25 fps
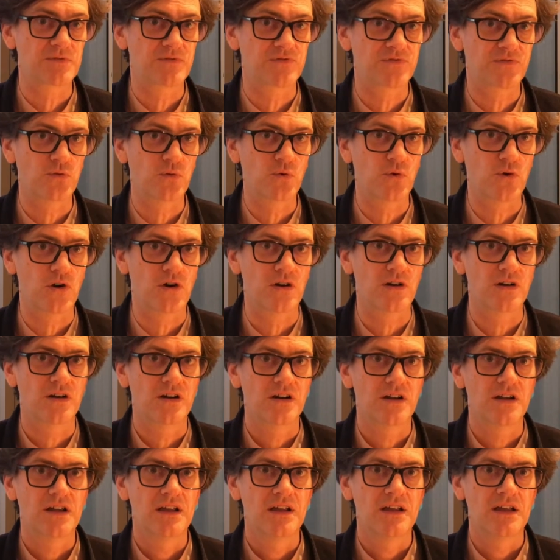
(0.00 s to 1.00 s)
before.
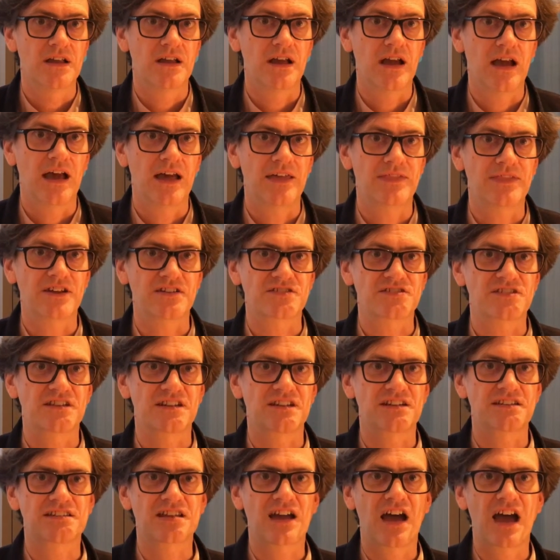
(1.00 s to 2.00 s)
There's an
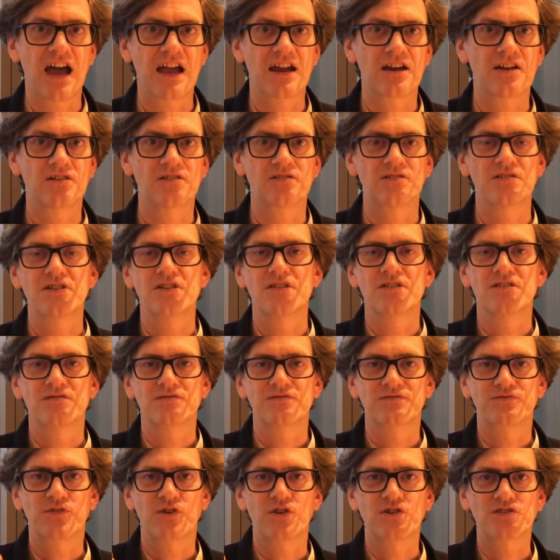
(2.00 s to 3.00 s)
entire
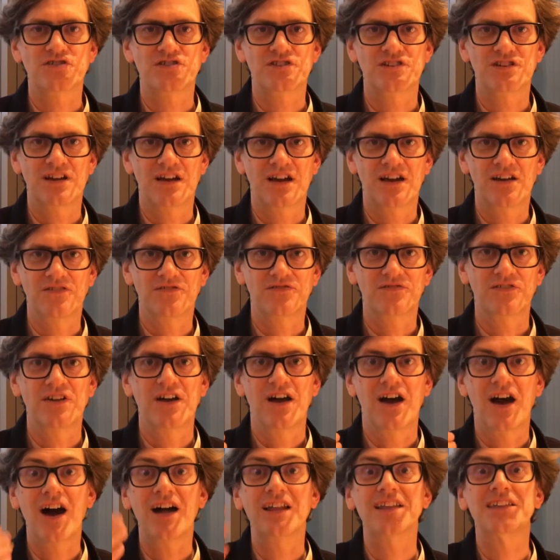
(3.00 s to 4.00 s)
version of
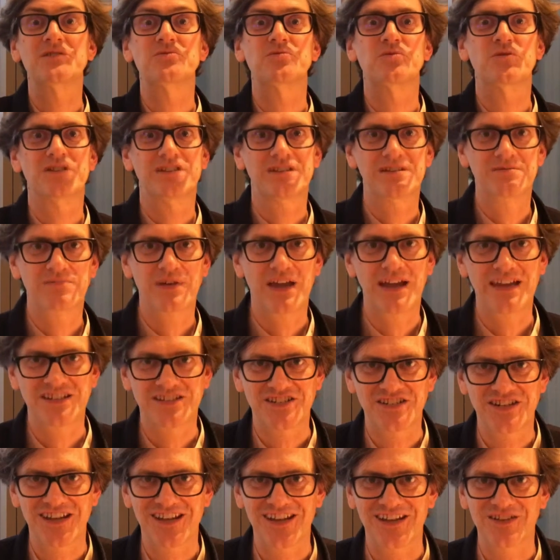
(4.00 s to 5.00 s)
Hollywood in
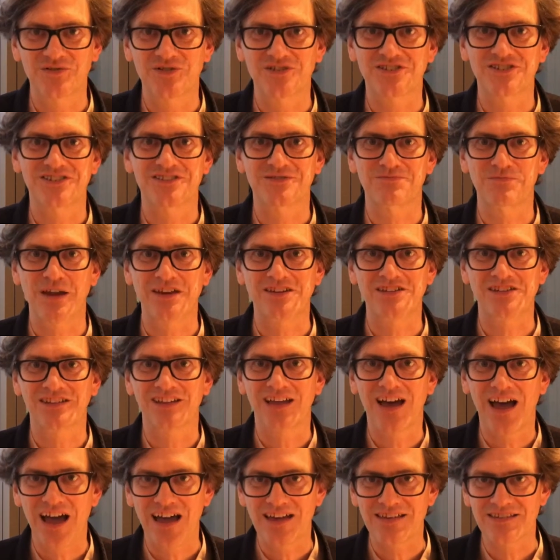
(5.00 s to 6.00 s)
Beijing, which is
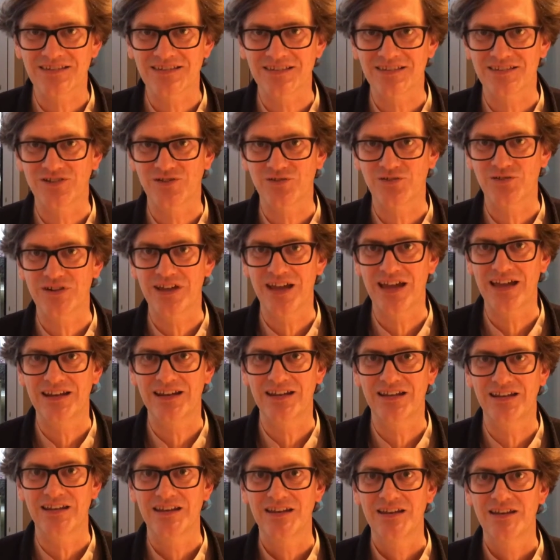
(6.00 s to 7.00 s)
specialized in
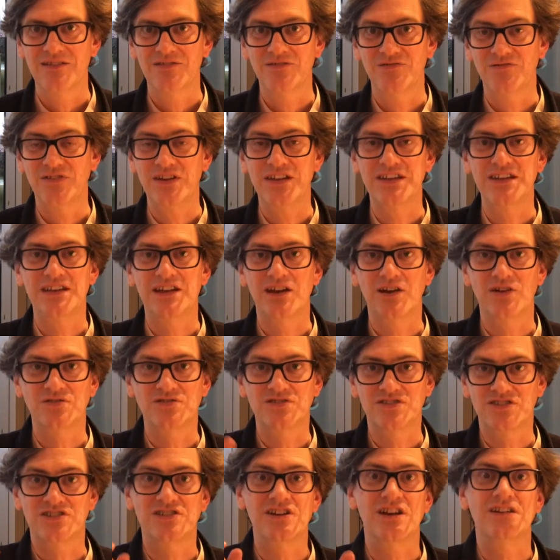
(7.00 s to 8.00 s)
creating
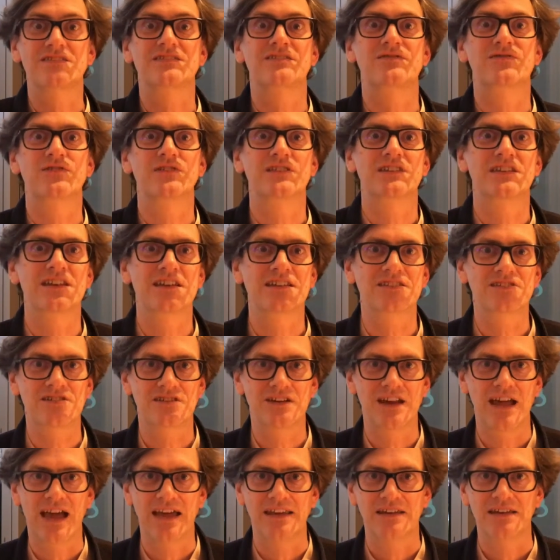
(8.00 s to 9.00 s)
videos just for the
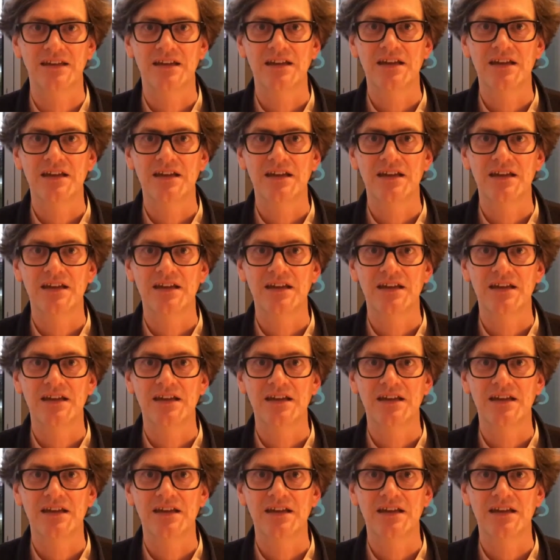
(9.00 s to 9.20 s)
internet.